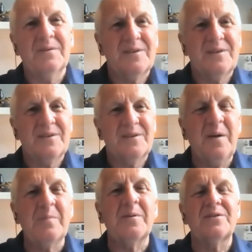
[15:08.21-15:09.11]
But some
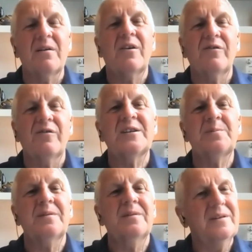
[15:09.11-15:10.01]
people just don't
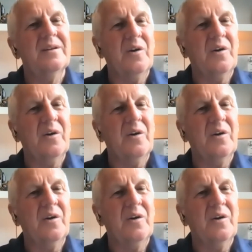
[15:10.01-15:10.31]
grasp